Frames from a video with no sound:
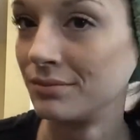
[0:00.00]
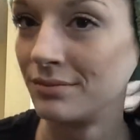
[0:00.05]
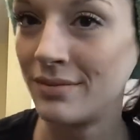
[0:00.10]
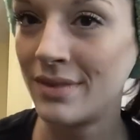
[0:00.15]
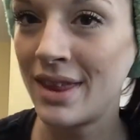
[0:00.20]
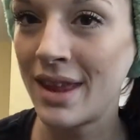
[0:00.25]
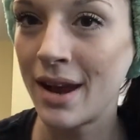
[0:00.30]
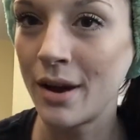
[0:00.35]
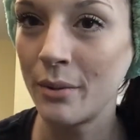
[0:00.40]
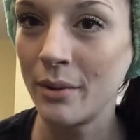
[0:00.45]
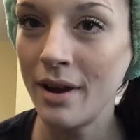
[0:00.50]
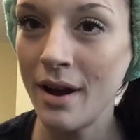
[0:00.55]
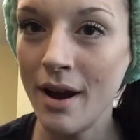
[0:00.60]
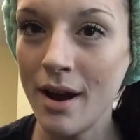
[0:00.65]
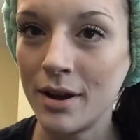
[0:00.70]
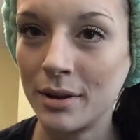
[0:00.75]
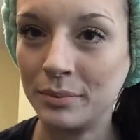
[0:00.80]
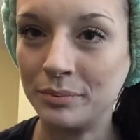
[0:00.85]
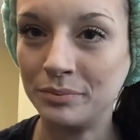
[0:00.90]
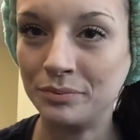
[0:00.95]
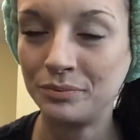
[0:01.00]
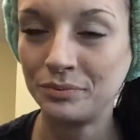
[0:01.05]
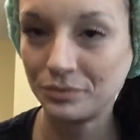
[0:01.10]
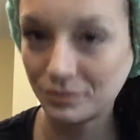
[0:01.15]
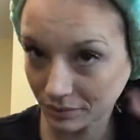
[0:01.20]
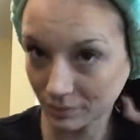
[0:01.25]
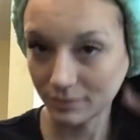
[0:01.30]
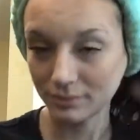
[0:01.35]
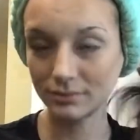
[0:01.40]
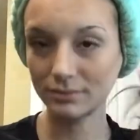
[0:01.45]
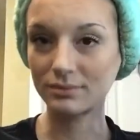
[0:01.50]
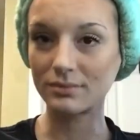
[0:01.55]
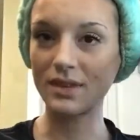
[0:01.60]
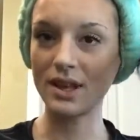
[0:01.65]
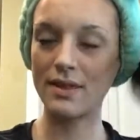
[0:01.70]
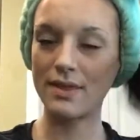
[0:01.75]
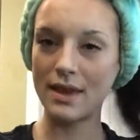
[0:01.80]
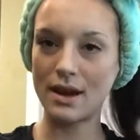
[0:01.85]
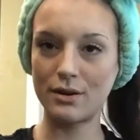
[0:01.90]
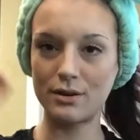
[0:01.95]
And there we are.
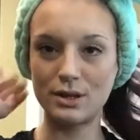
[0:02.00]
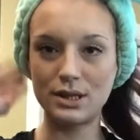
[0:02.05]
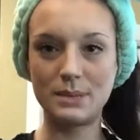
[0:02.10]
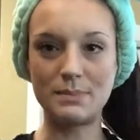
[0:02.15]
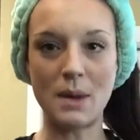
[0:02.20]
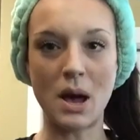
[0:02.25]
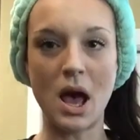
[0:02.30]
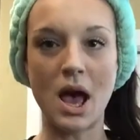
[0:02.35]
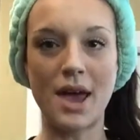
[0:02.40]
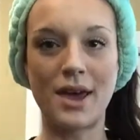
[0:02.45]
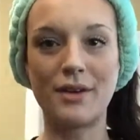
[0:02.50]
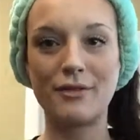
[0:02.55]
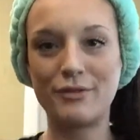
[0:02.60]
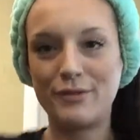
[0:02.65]
There is my